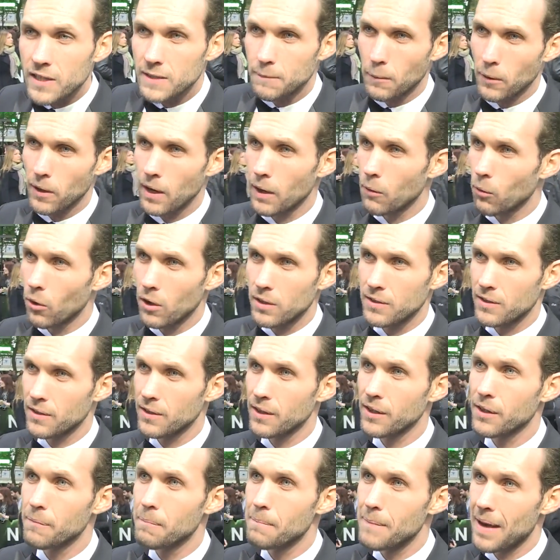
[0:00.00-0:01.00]
Yes, but I
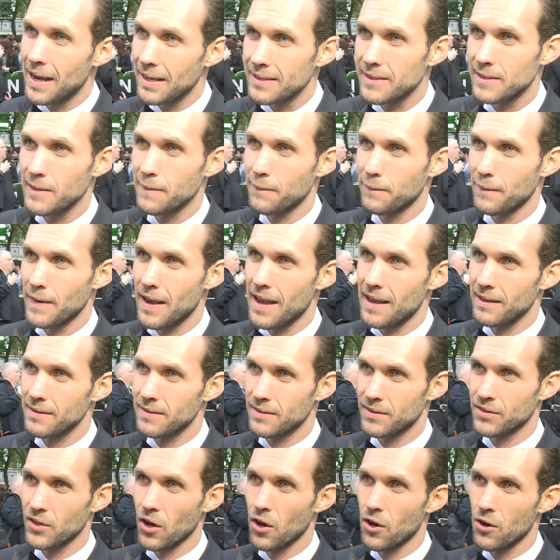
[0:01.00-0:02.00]
wasn't a massive fan,
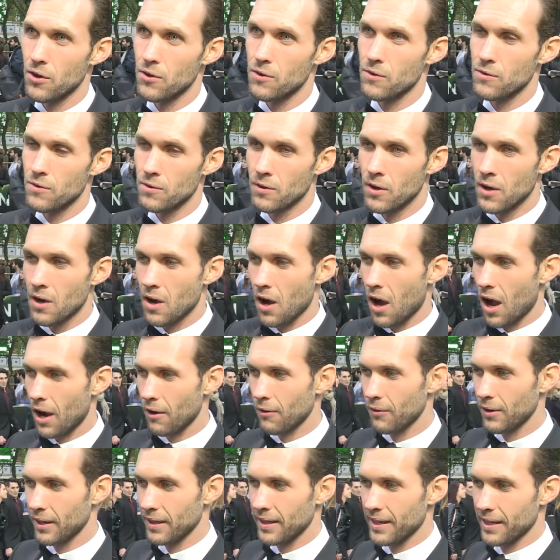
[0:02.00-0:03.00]
so I
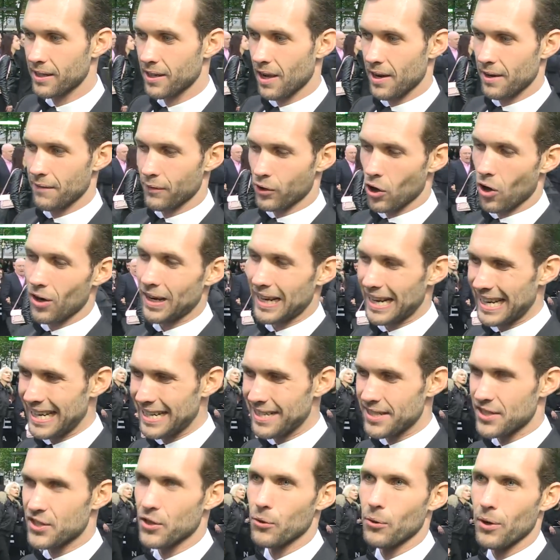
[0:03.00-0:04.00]
really kind of got
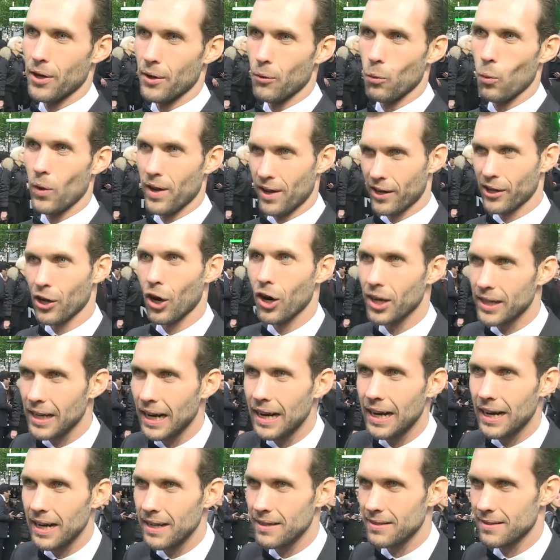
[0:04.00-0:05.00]
into it when I got
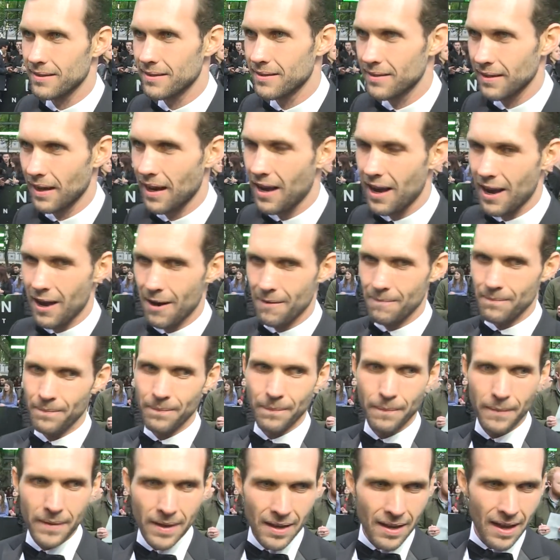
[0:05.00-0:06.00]
cast
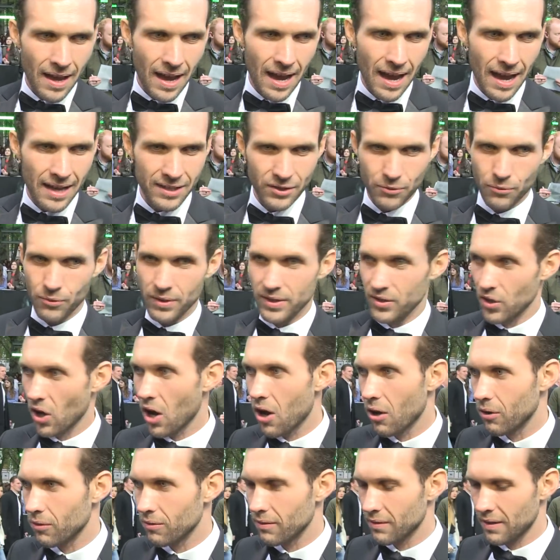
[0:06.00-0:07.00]
as a
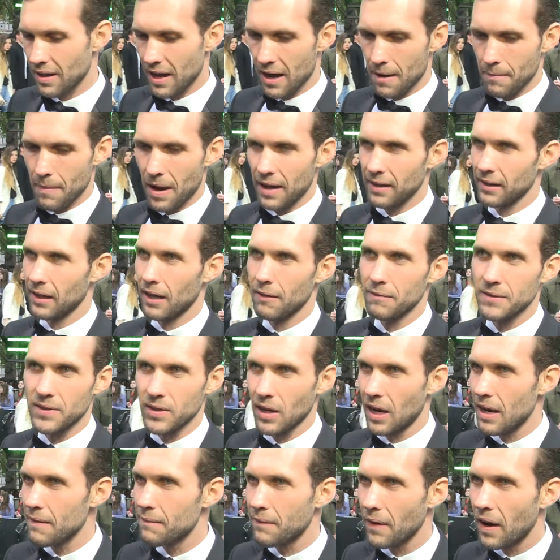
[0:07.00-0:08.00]
result. I love
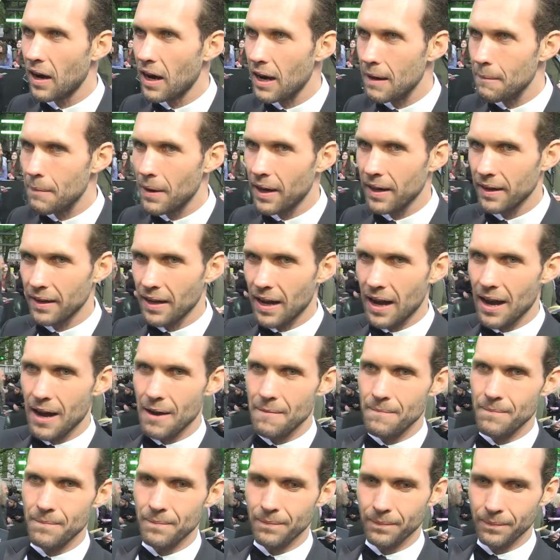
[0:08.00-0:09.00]
sci-fi, but
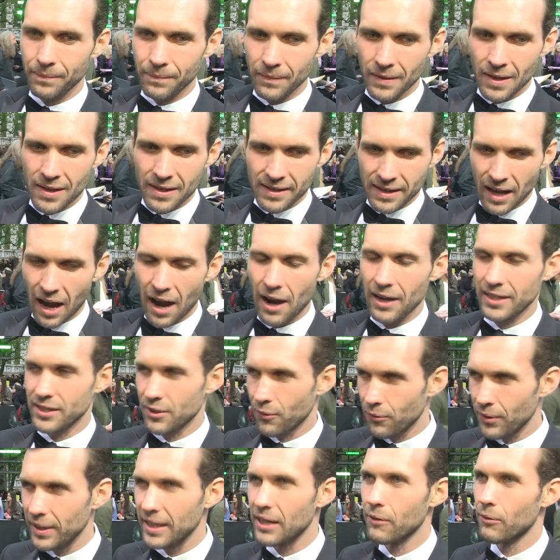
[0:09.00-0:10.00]
I had
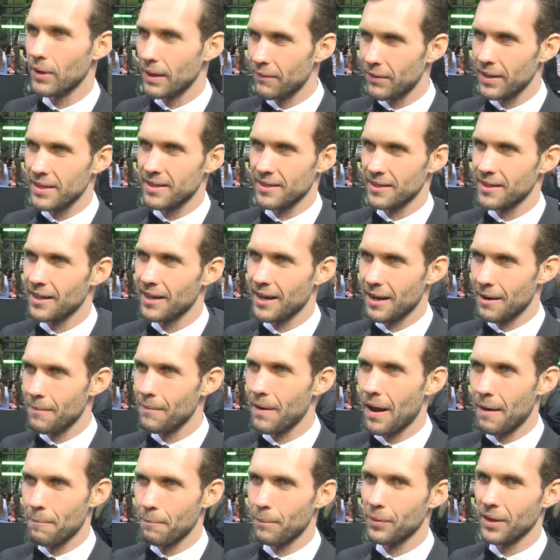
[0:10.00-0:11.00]
to really revisit it
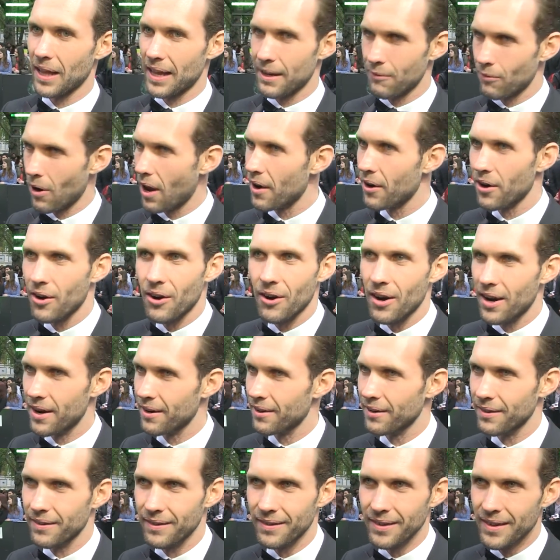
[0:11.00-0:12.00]
and Blade Runner
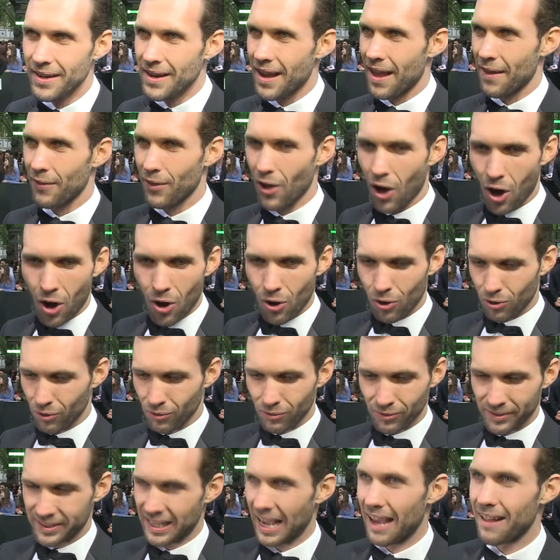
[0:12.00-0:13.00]
and the whole
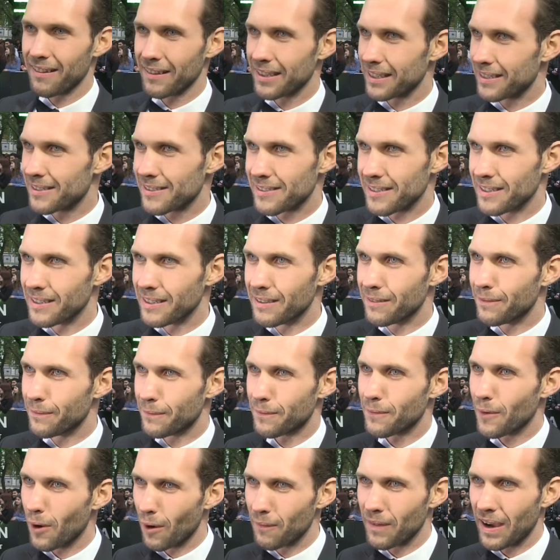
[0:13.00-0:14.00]
galaxy
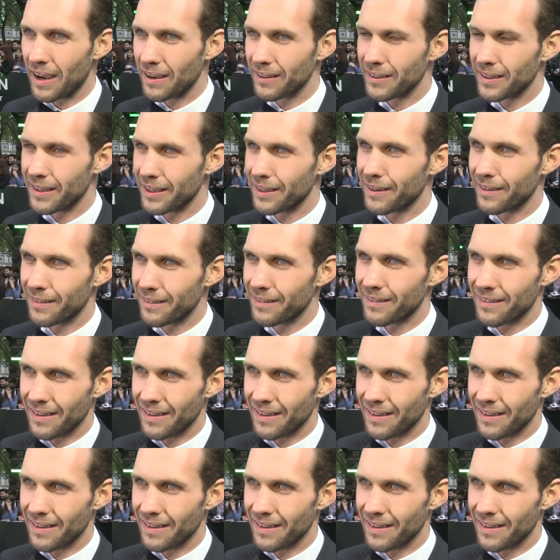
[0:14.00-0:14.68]
of Alien.